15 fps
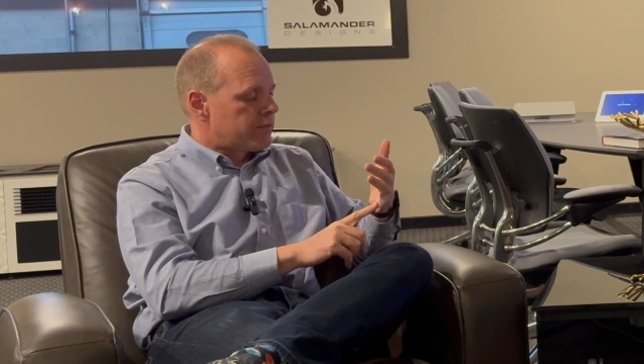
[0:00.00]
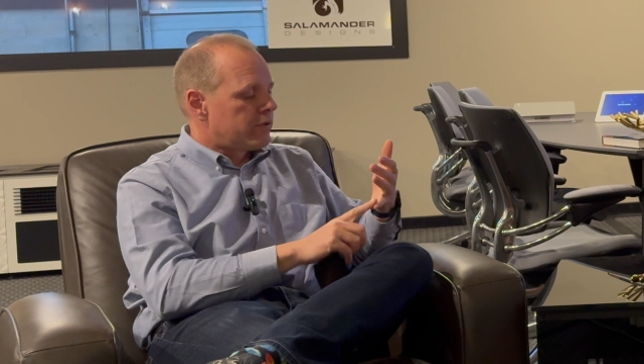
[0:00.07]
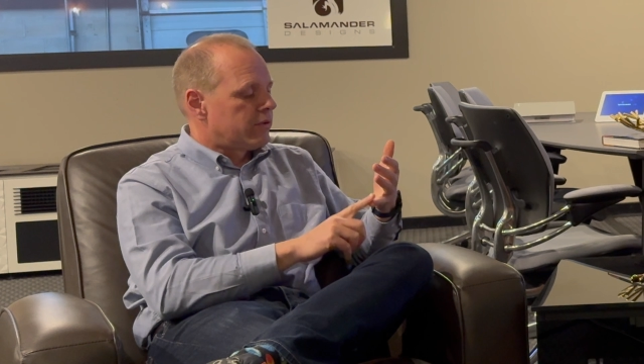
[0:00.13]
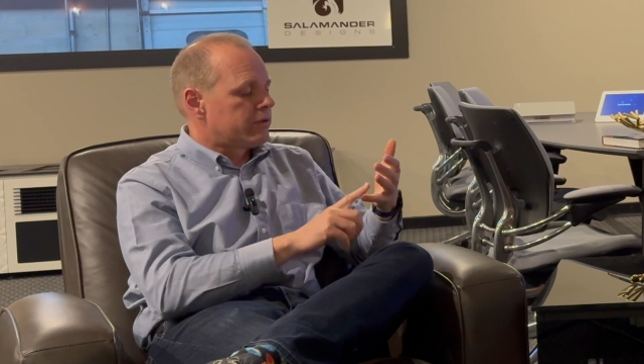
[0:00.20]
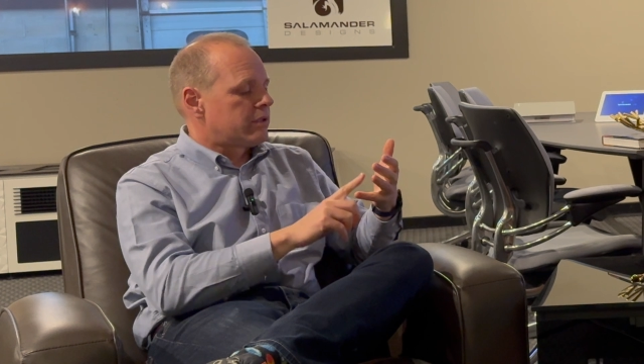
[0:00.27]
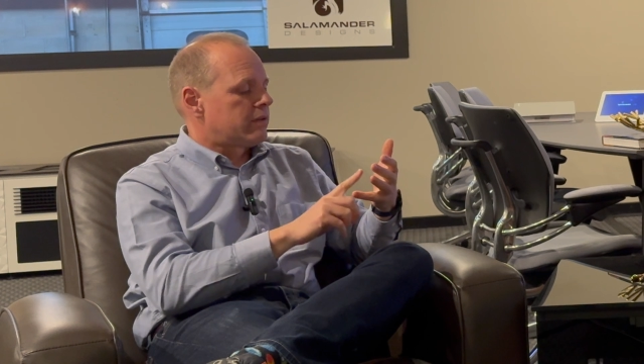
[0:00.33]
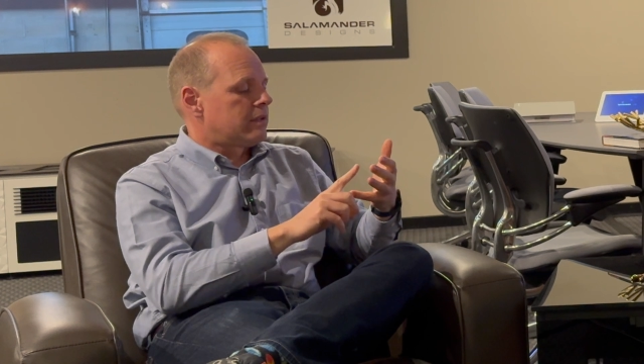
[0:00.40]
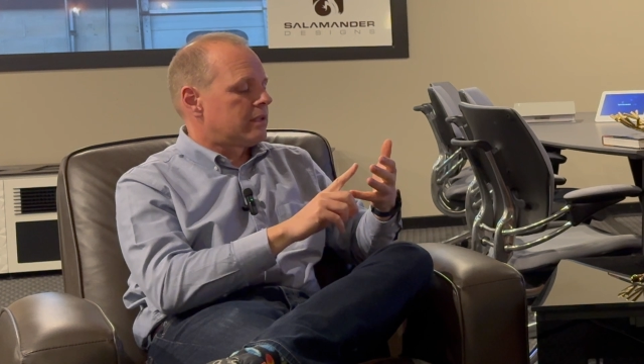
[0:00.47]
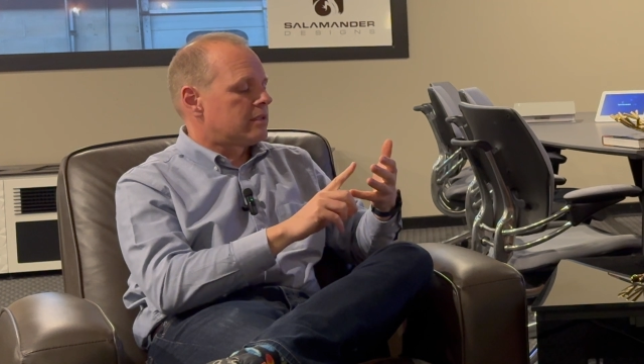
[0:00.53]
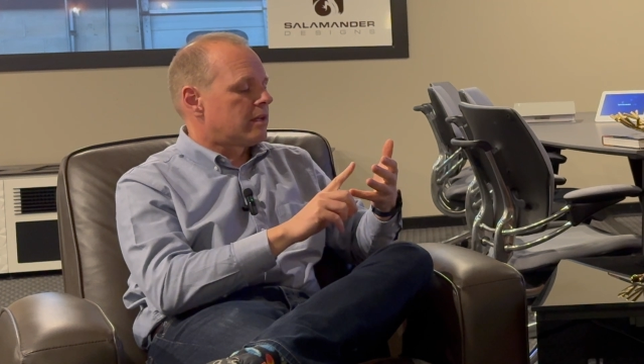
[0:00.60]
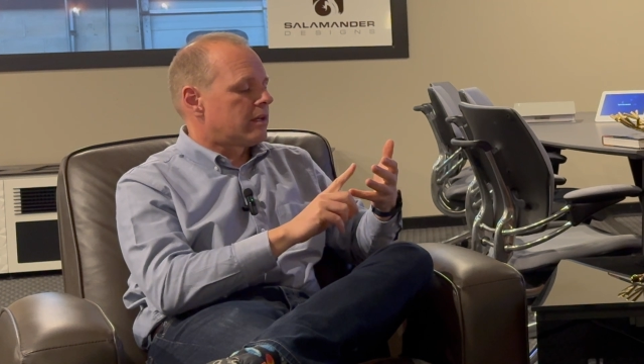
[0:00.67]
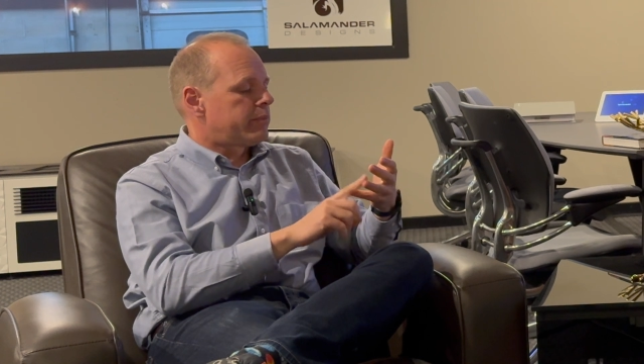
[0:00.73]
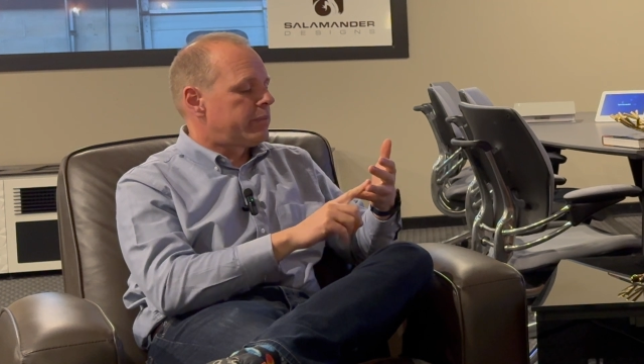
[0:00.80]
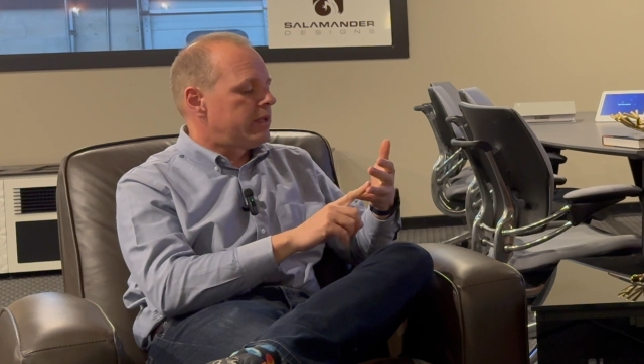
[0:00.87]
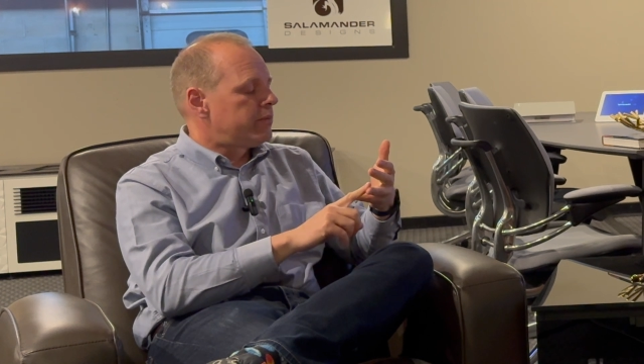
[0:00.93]
but also things
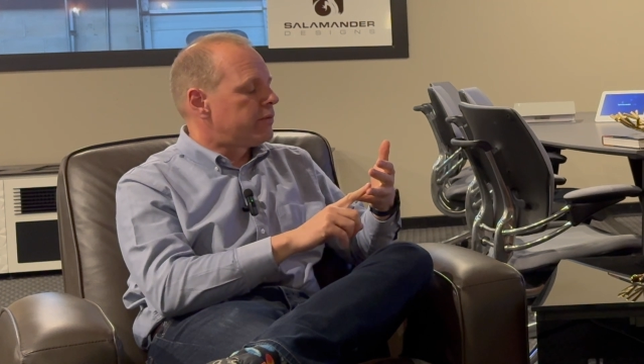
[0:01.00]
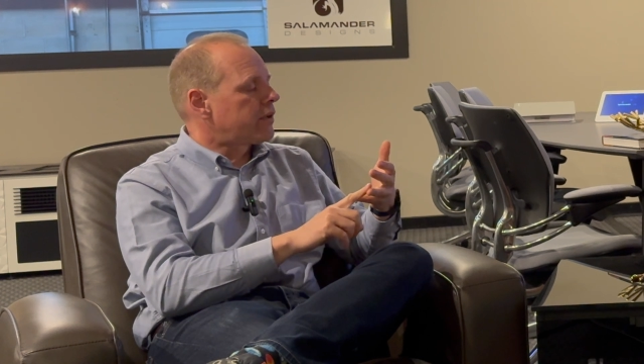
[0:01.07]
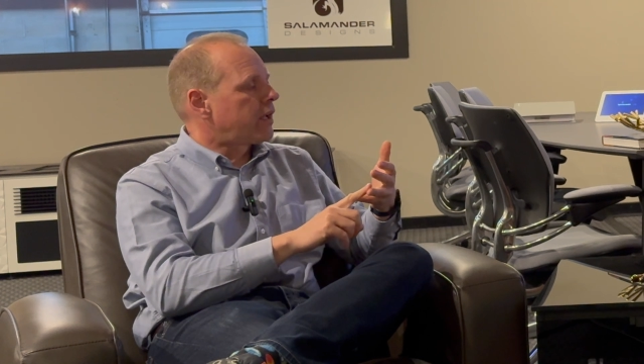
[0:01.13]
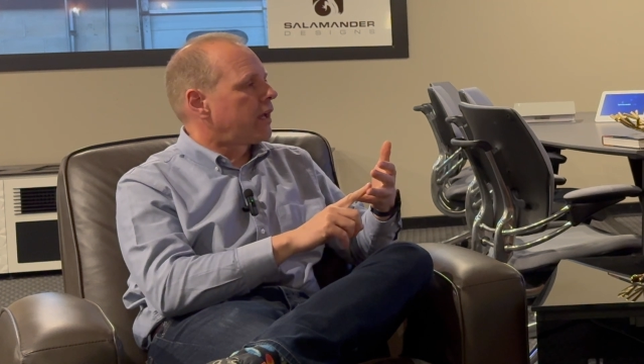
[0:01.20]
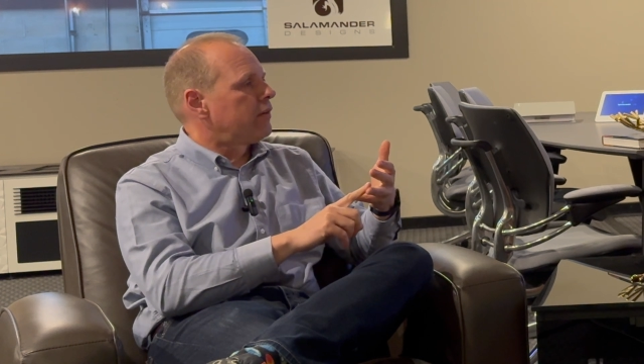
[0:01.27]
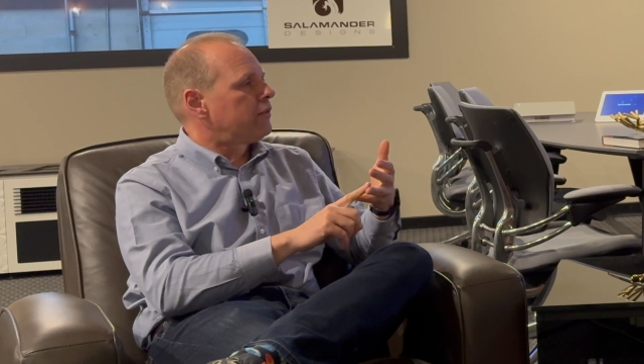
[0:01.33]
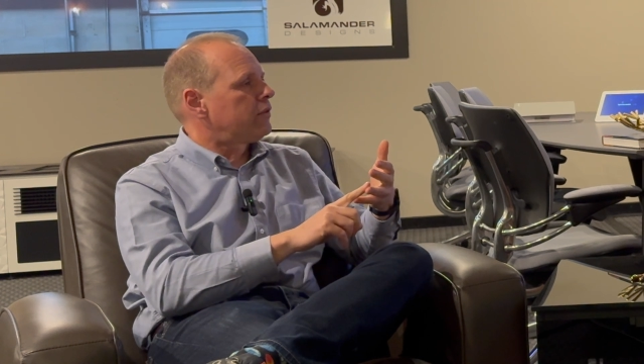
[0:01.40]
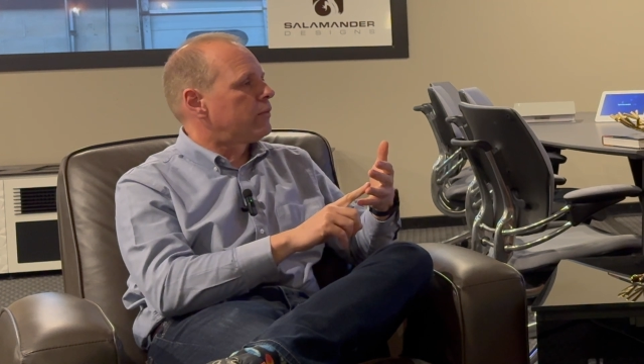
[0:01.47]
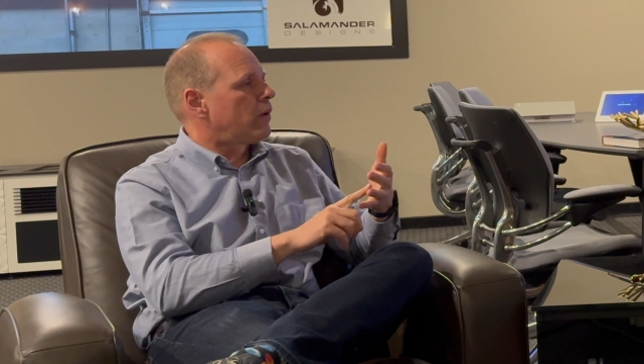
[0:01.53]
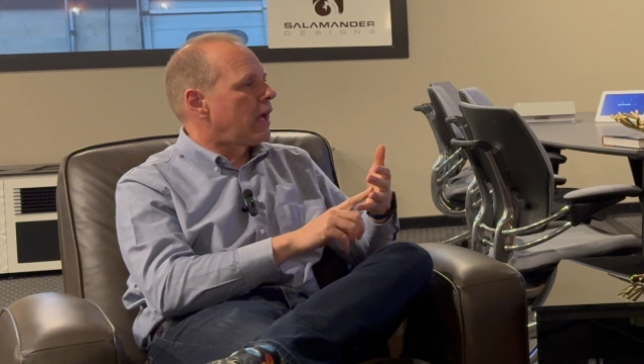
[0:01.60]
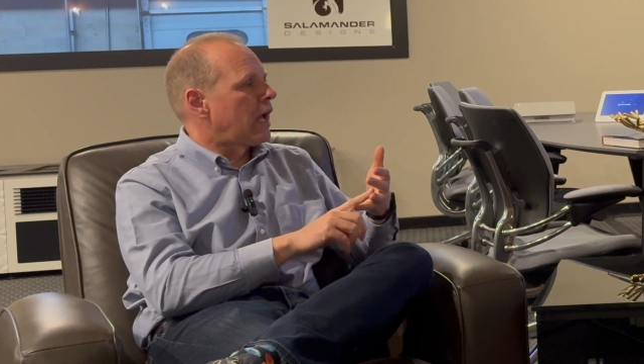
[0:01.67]
like people count and what